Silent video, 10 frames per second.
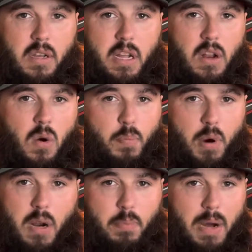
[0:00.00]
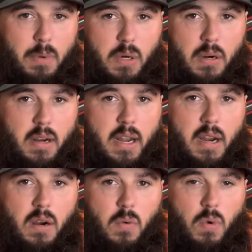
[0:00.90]
You know, put a bubbler in
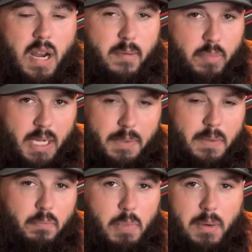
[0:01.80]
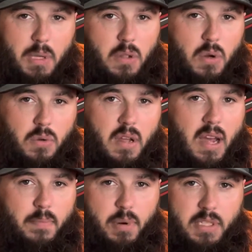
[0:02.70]
there, run that bubbler the whole
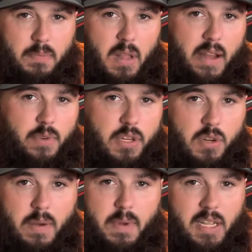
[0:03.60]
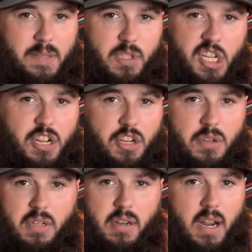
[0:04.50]
time, put some live well treatment like some
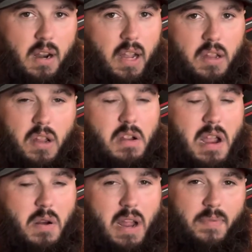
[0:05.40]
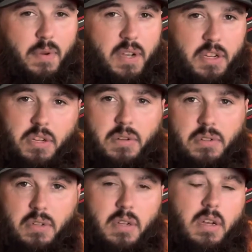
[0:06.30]
G-Juice in there, and you ain't gonna have no
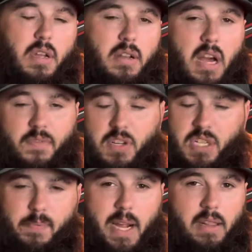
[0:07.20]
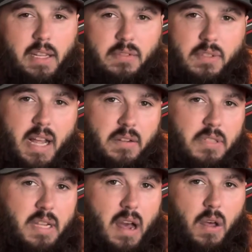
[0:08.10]
issues. Now, if you're somebody that lives down
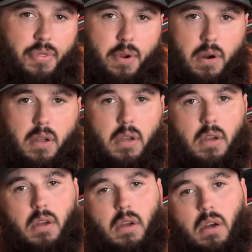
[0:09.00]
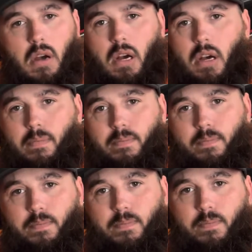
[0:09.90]
south or
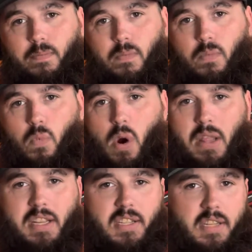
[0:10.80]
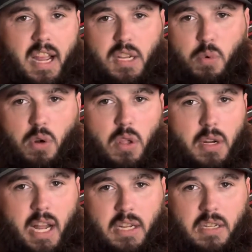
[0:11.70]
one of these states where they're
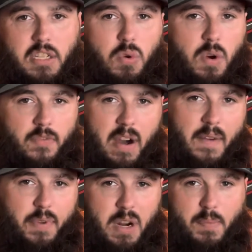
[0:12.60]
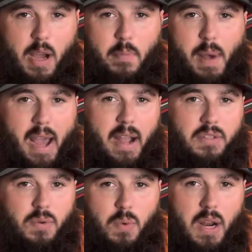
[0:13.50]
catching these 25, 30-pound
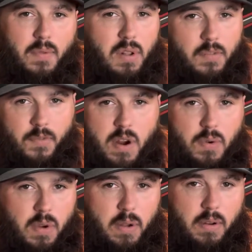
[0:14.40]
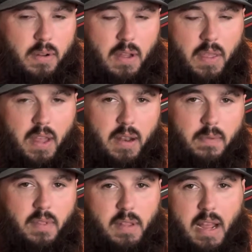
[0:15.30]
bags or whatever on their frequent,
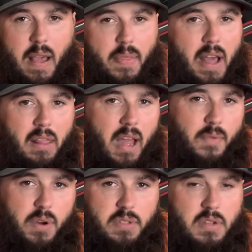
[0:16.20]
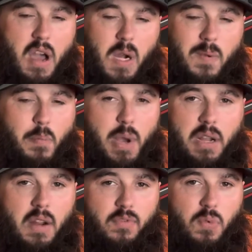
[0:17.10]
then yeah, that live well is not going to be big
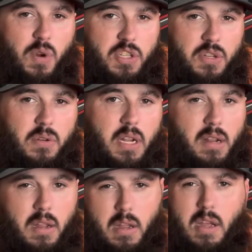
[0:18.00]
enough for what you need.